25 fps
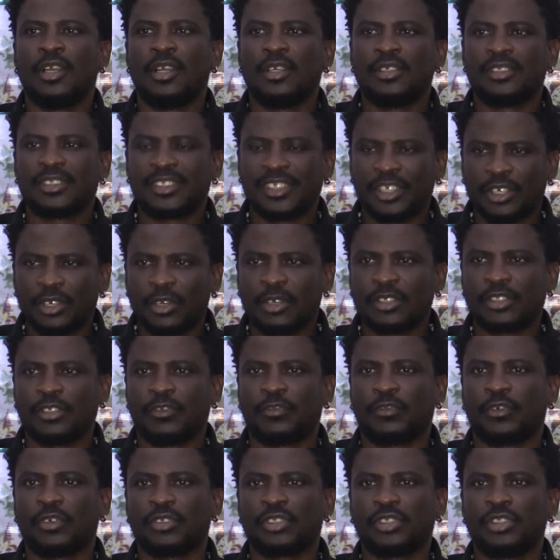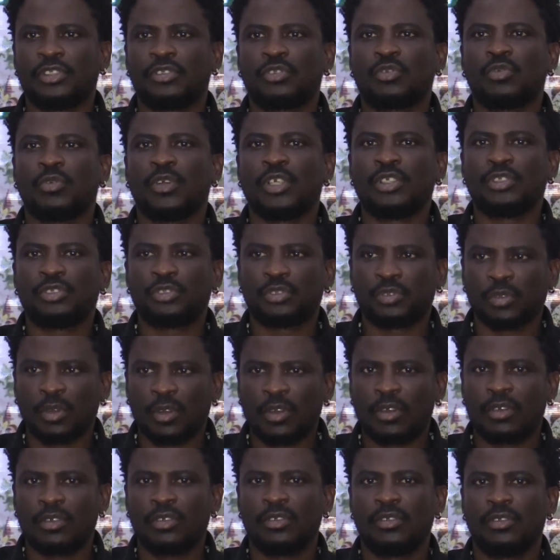security forces to
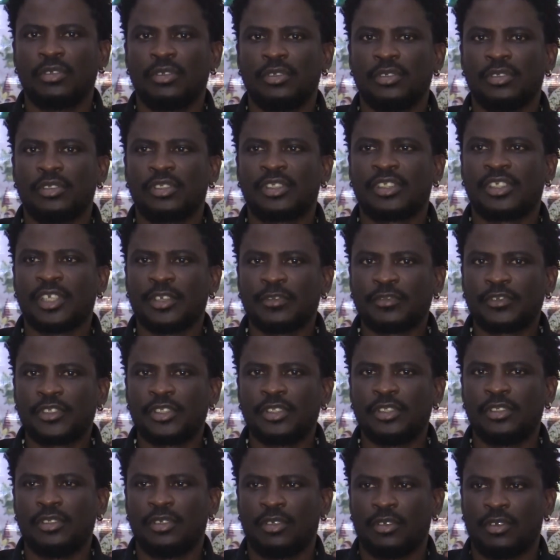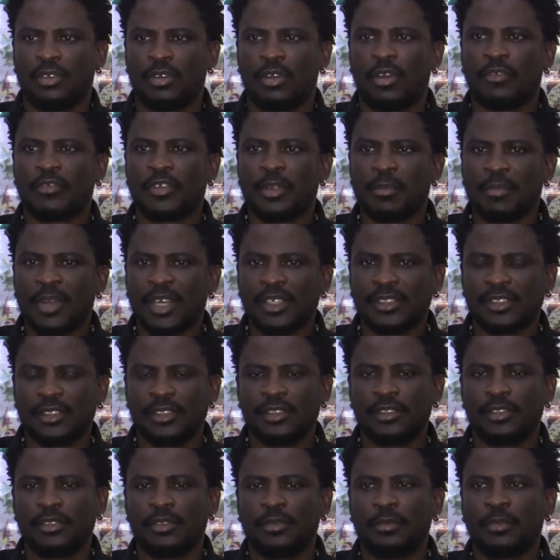ensure safety of the
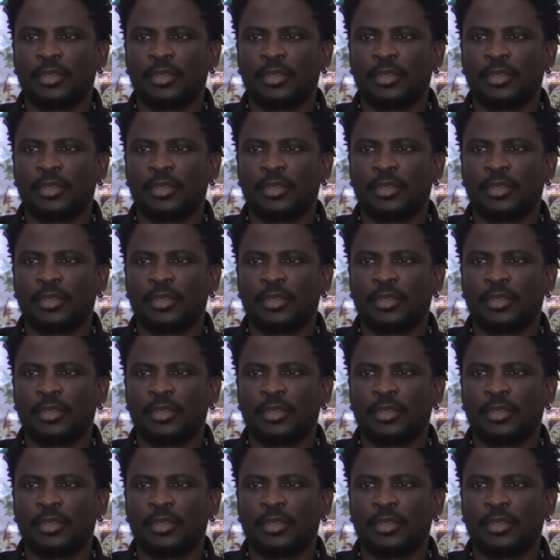masses.